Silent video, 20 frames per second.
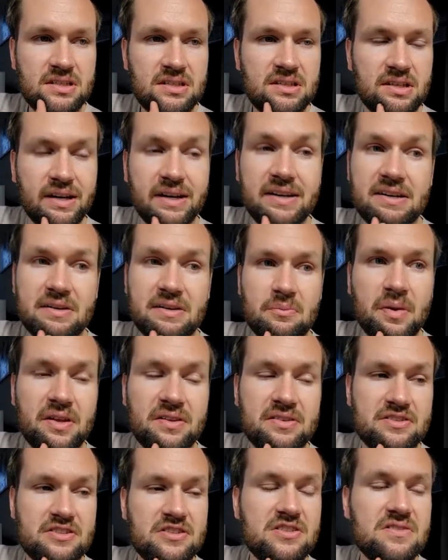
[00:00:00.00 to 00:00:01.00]
I didn't buy
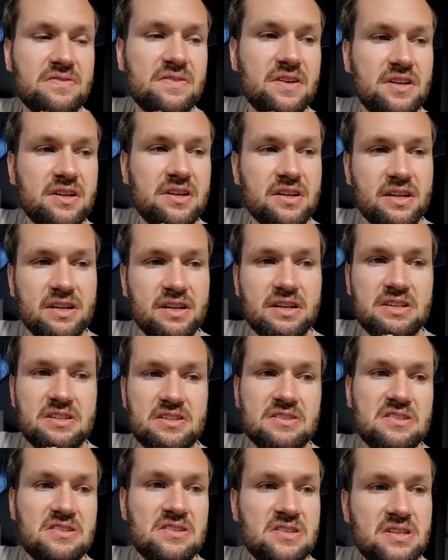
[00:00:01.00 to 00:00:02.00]
the Justifier. I need
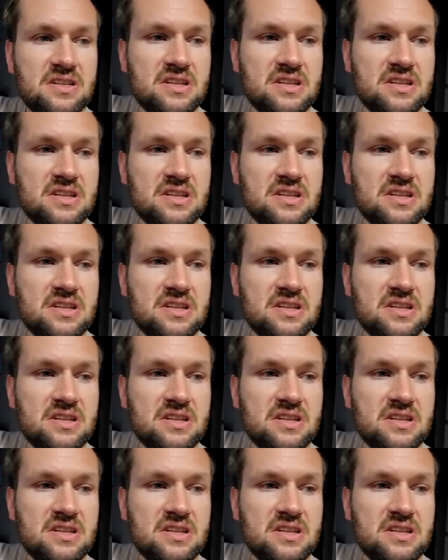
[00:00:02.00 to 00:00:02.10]
to.